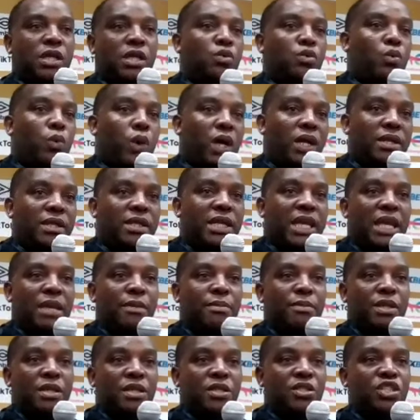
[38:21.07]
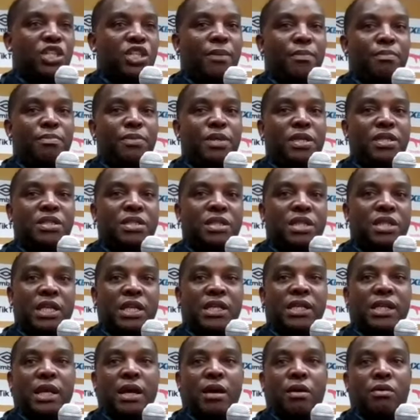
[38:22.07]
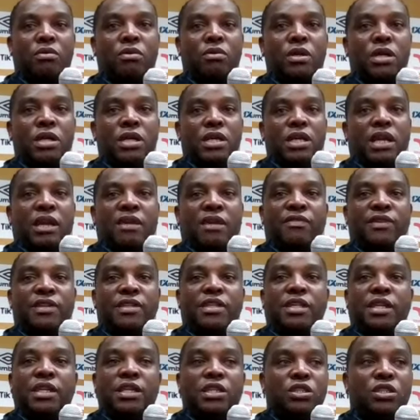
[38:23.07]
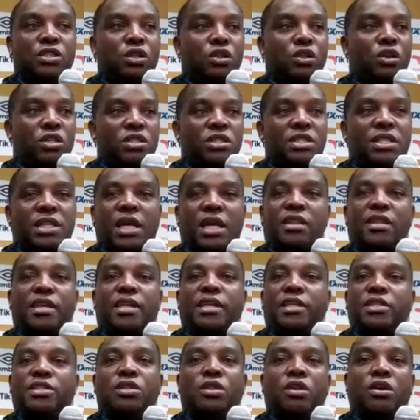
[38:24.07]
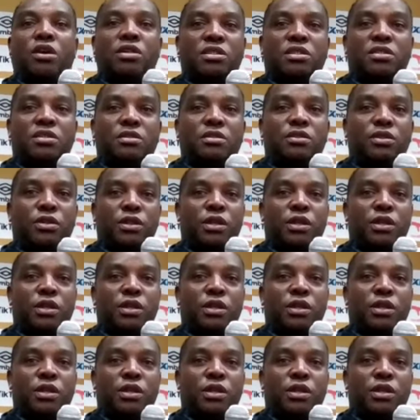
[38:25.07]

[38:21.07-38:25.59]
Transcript: in one game in the Champions League now everything is lost. Nothing is lost.